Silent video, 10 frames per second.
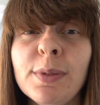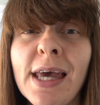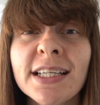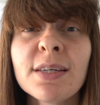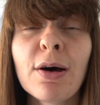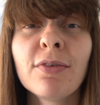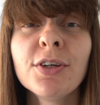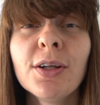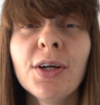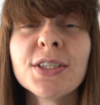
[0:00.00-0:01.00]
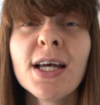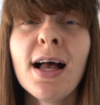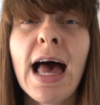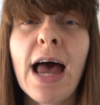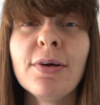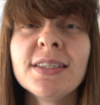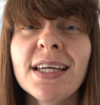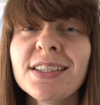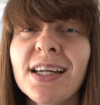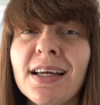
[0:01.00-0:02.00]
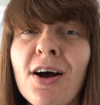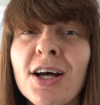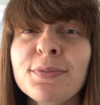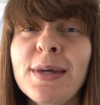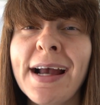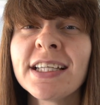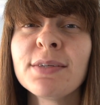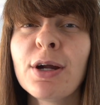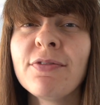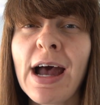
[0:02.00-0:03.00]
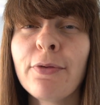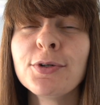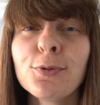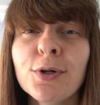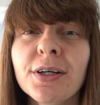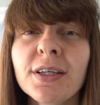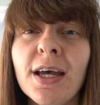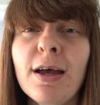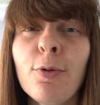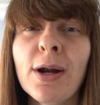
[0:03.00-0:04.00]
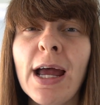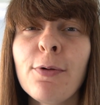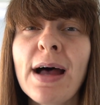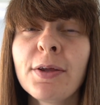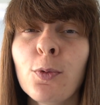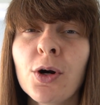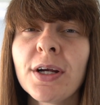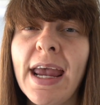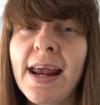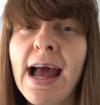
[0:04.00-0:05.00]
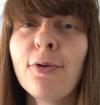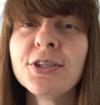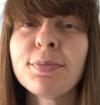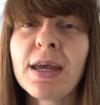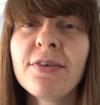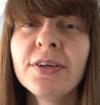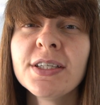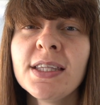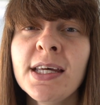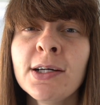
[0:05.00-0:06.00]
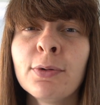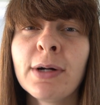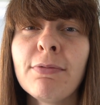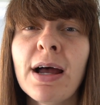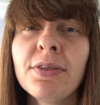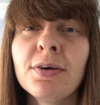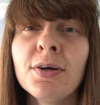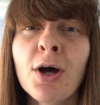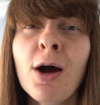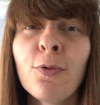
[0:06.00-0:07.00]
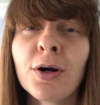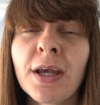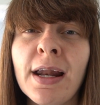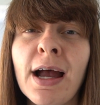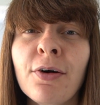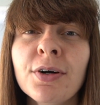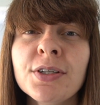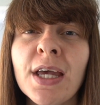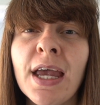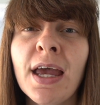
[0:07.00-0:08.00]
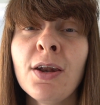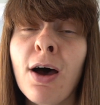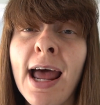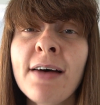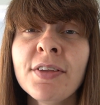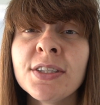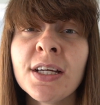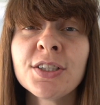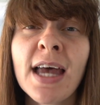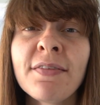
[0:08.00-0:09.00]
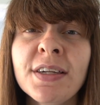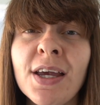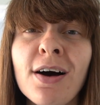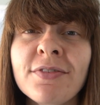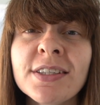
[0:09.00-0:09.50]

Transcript: me X amount of dollars, I would say, it's gonna cost me X amount of hours worked. Would I rather work 8 hours to pay for this thing, or would I rather not work 8 hours and not have this thing, just have the day off